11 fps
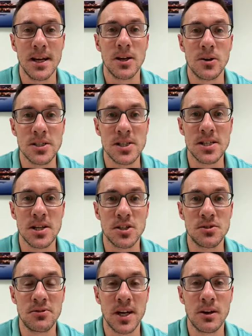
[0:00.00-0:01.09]
Colin
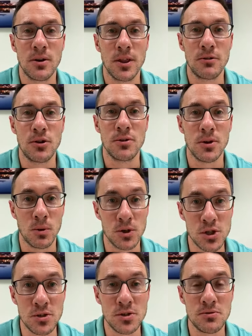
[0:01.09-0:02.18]
Tizard's Fiddler on the Roof, who was
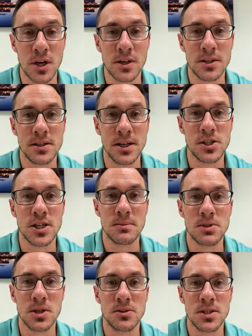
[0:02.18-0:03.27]
due to run at
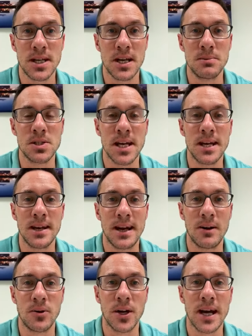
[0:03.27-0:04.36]
Chepstow today, but taken
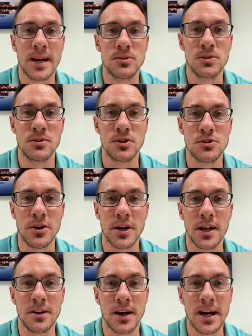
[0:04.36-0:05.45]
out on account of the
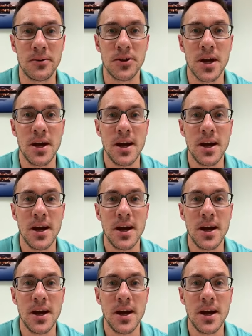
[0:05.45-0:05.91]
drying ground.